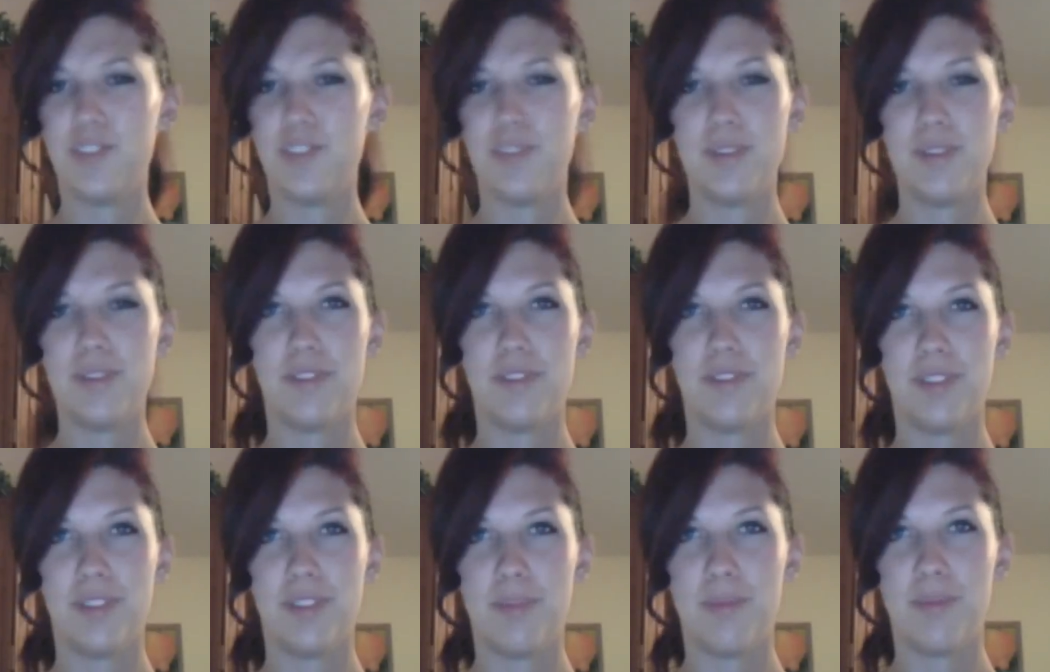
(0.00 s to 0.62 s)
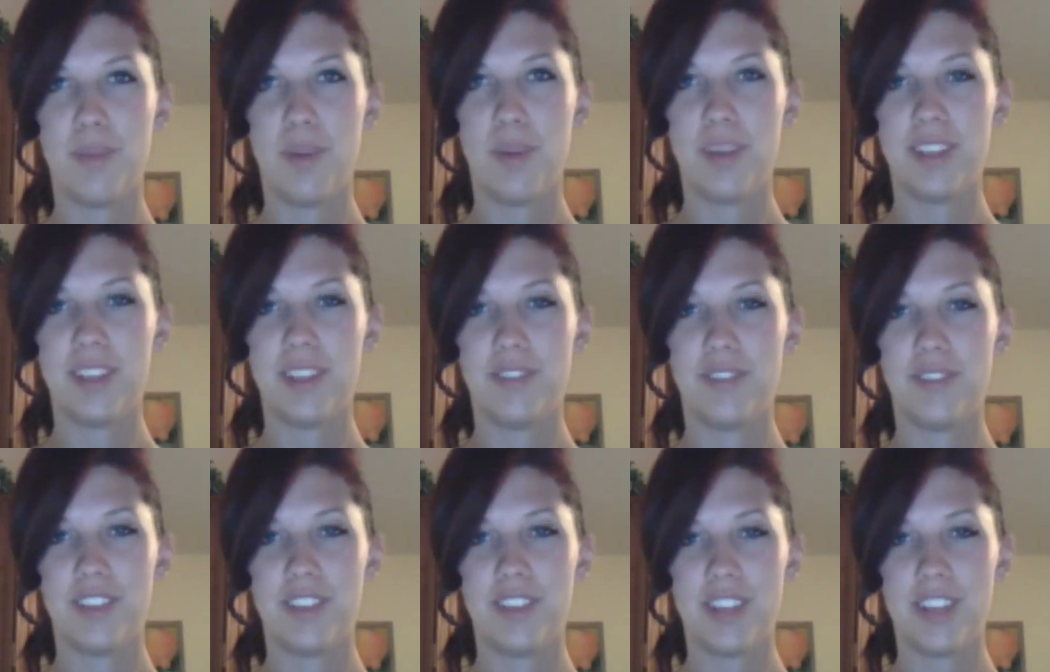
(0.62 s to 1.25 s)
too beautiful and
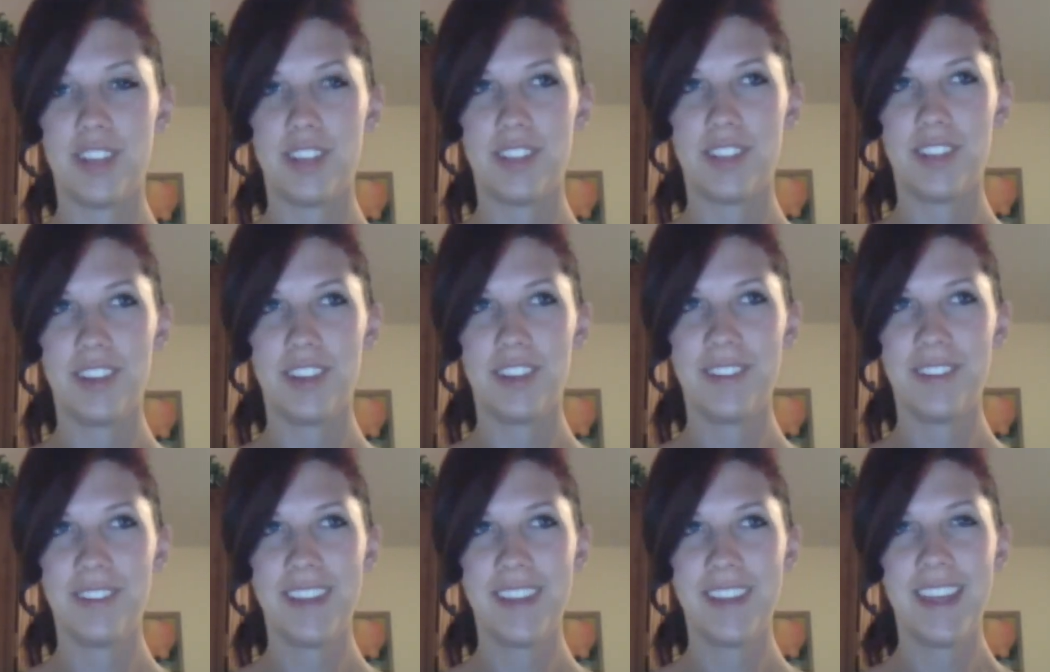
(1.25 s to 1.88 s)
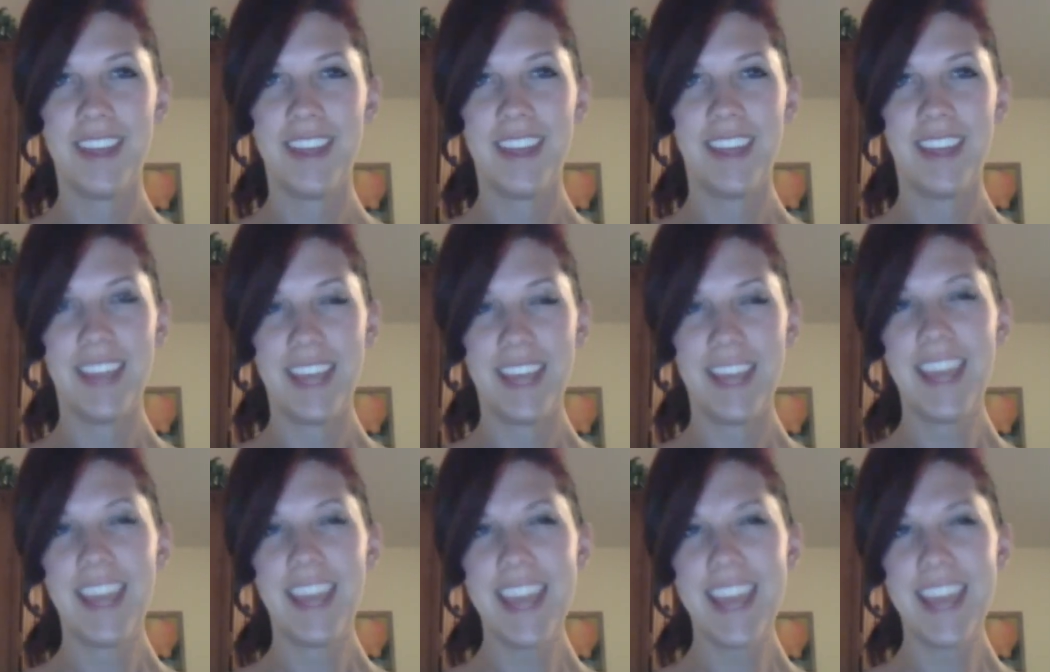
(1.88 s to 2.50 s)
poised for the jester.
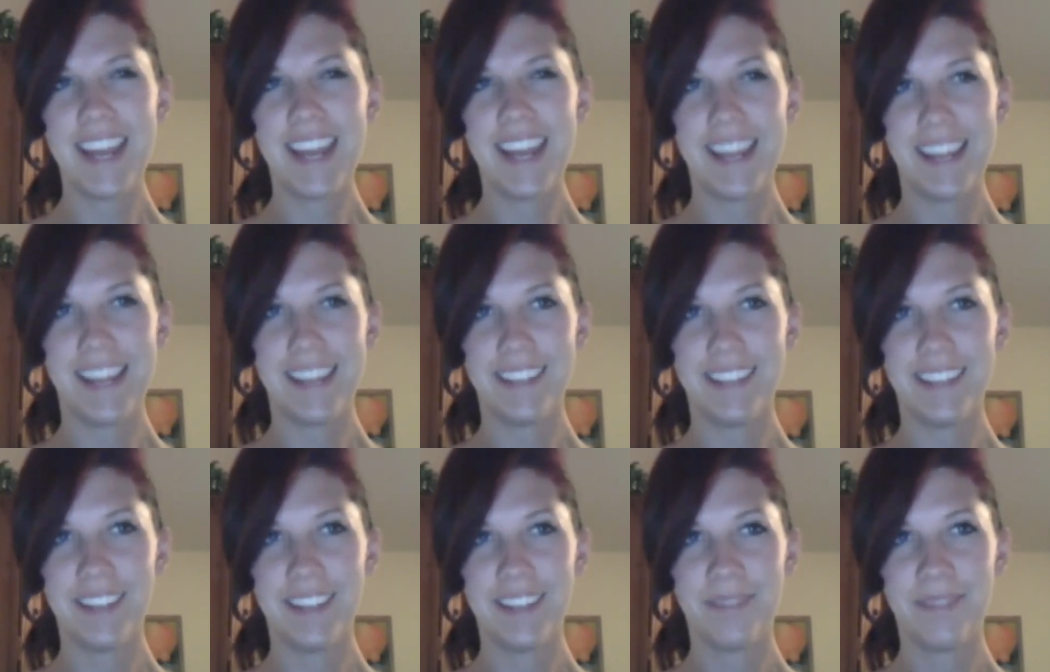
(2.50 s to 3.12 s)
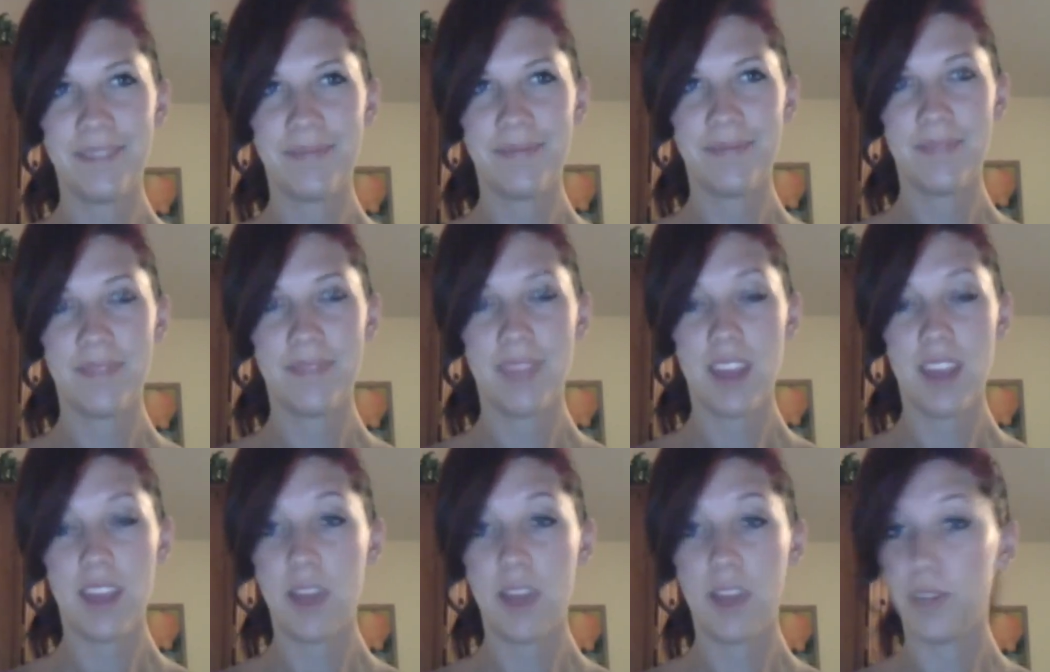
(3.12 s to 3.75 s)
It ended.
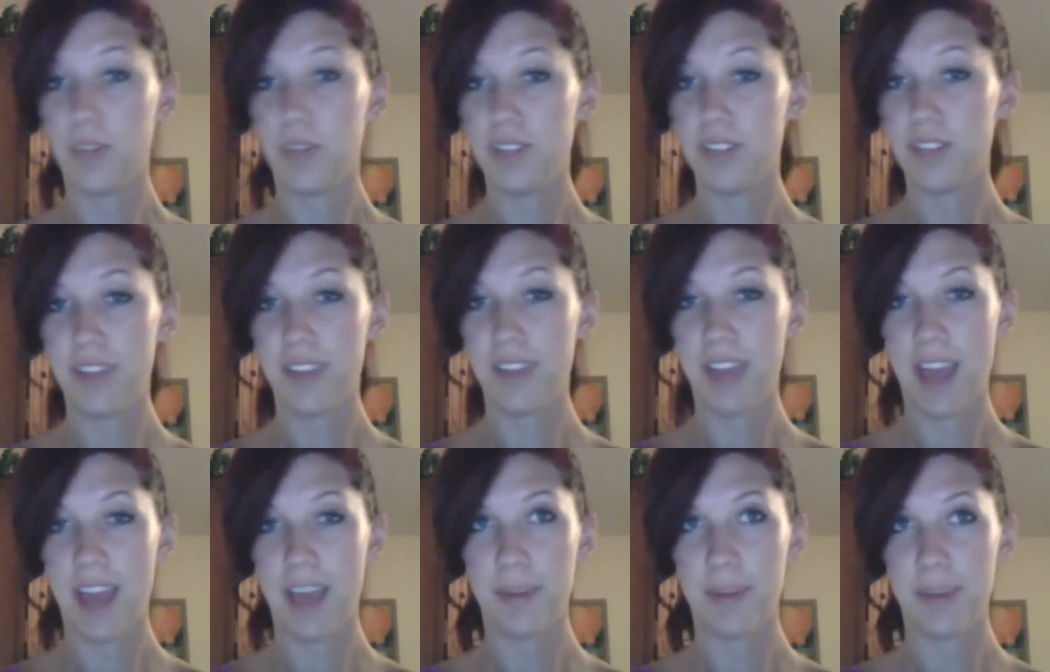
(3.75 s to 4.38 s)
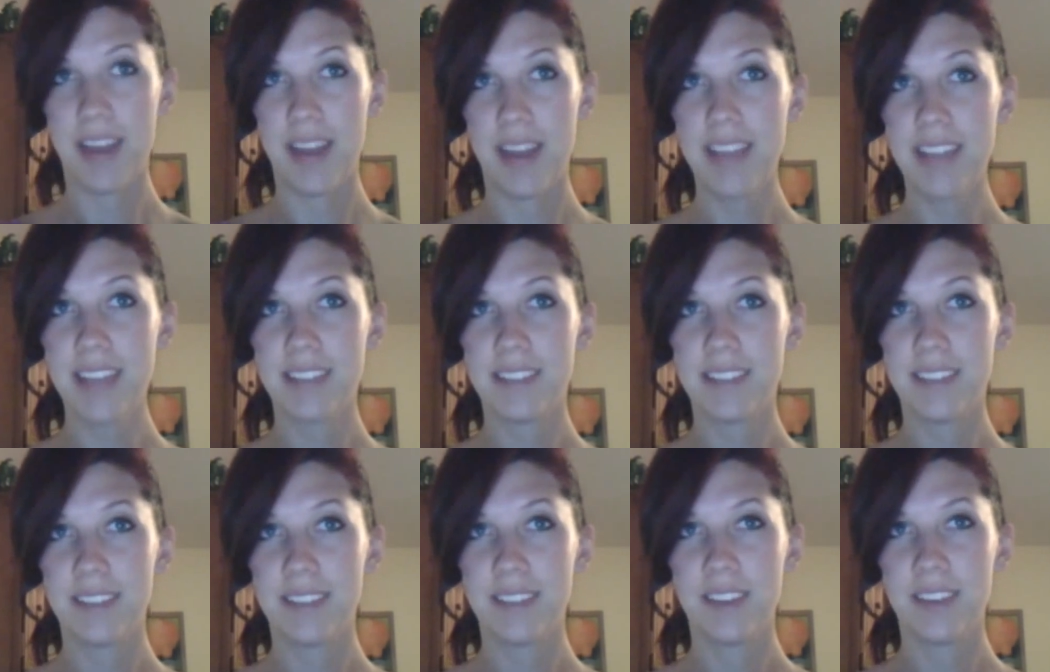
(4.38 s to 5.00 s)
And what do you think happened
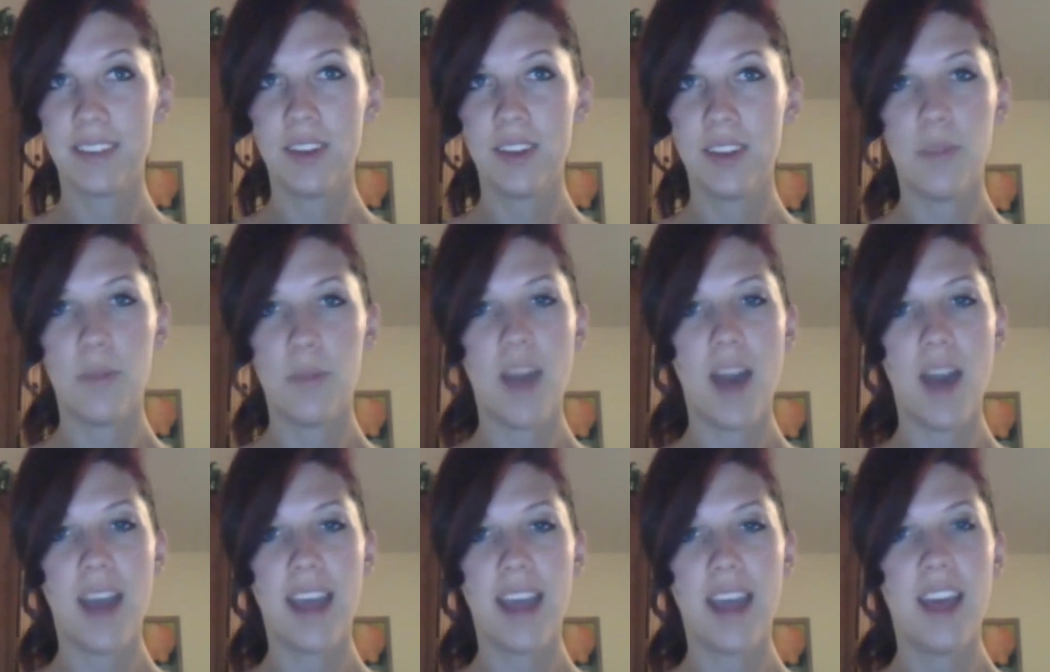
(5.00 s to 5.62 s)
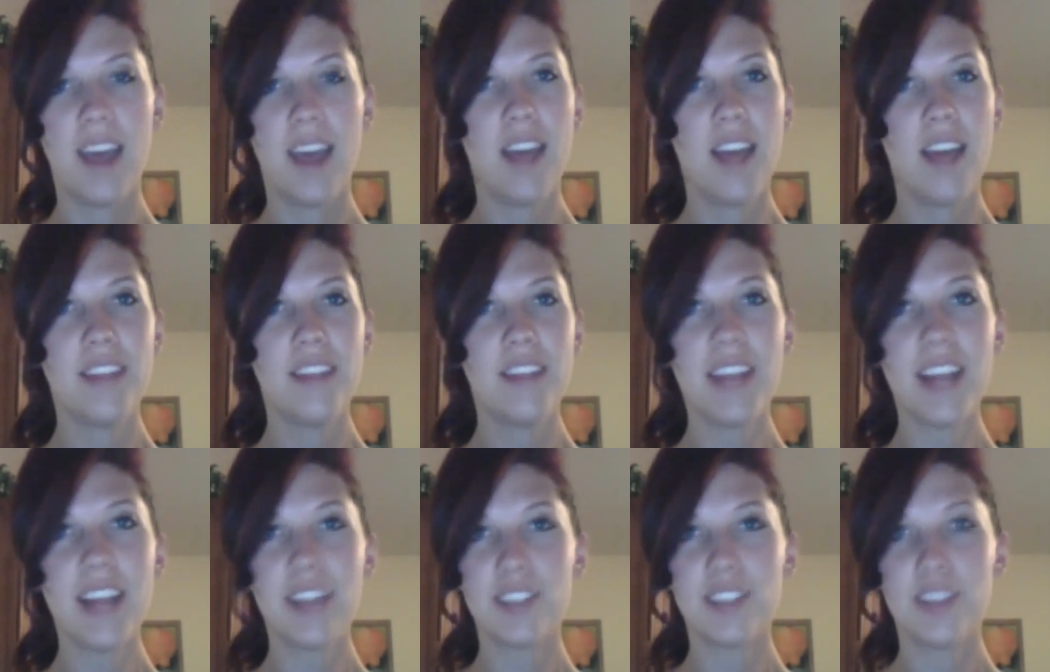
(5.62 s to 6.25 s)
next? Why,
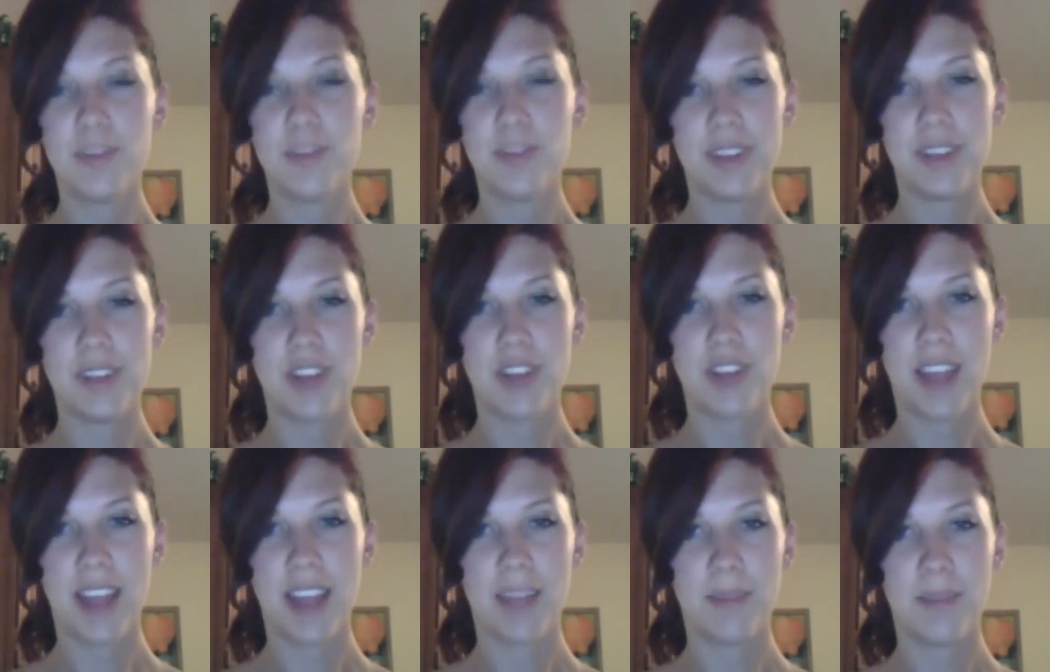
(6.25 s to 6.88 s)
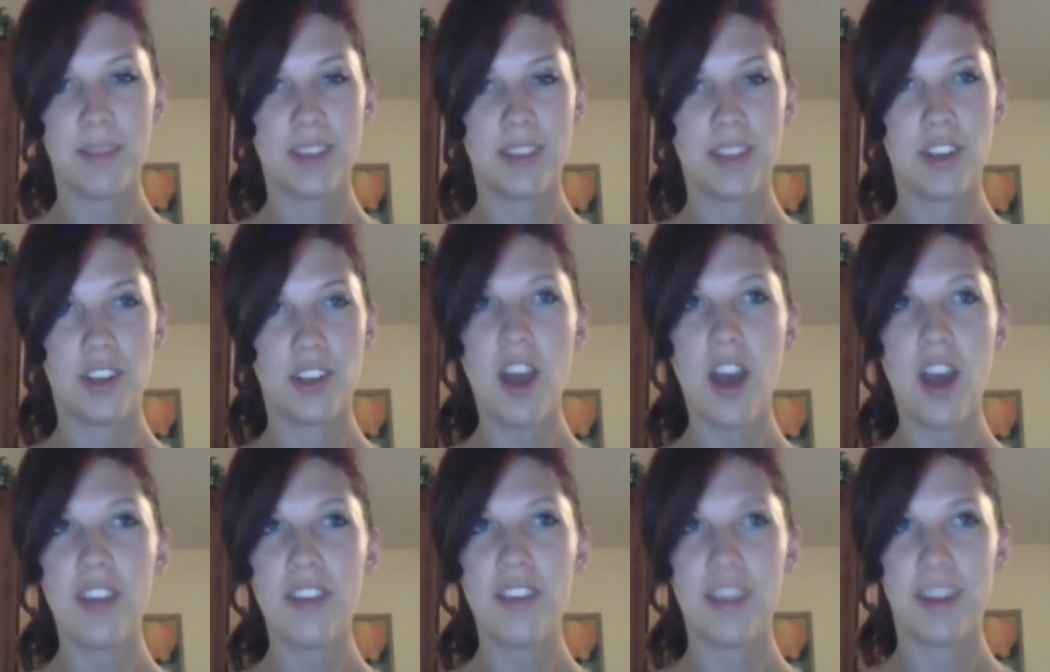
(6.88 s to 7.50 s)
the not so mean dragon mustered
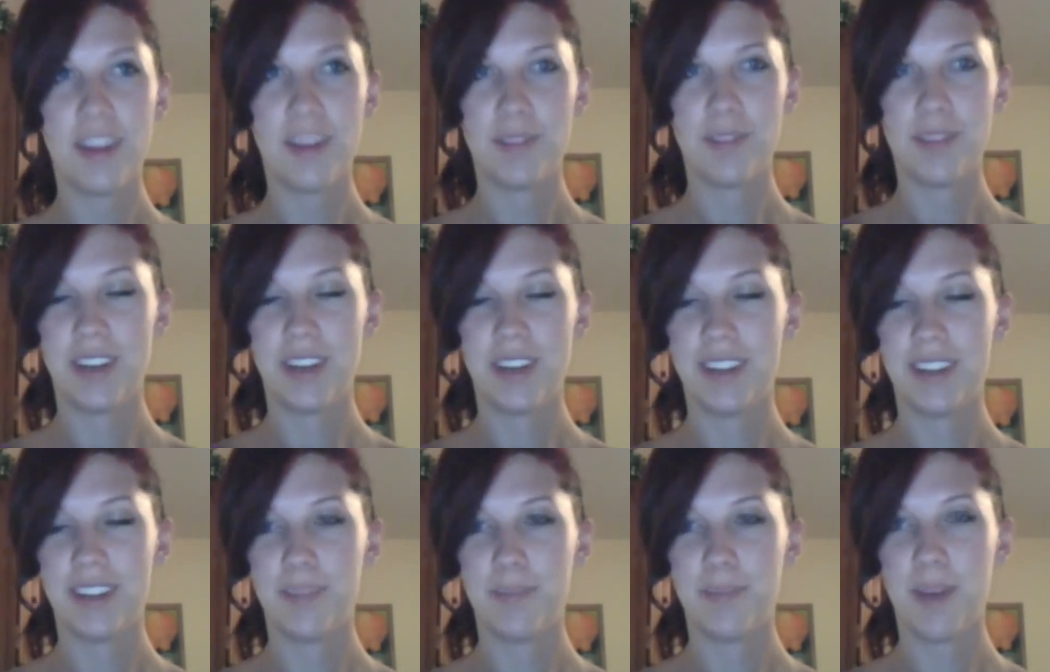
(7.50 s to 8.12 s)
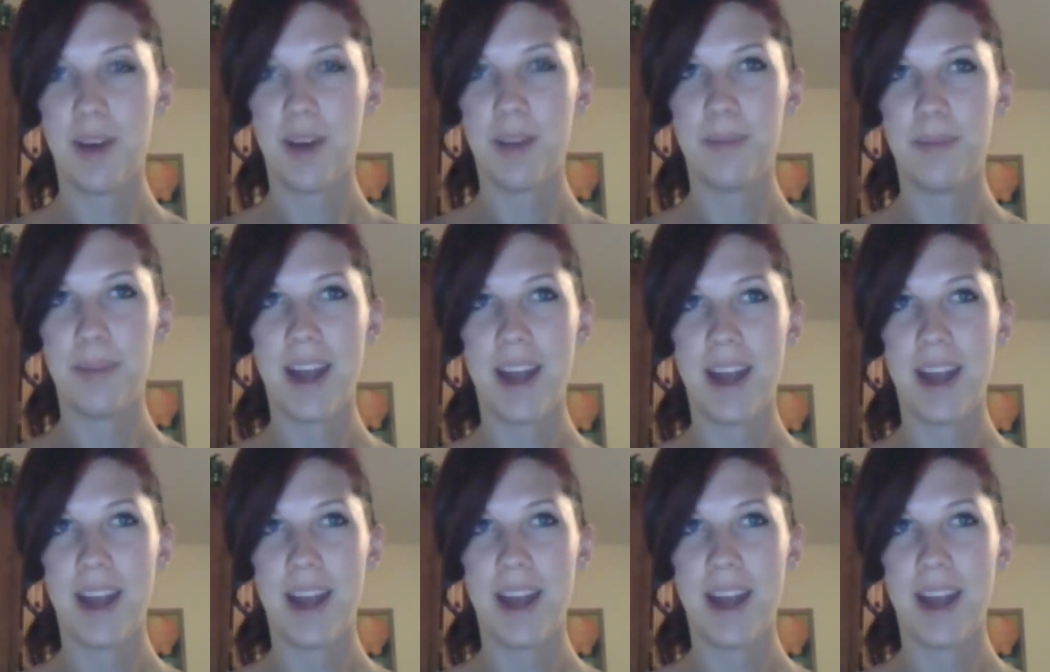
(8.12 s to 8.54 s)
all the gumption in his bald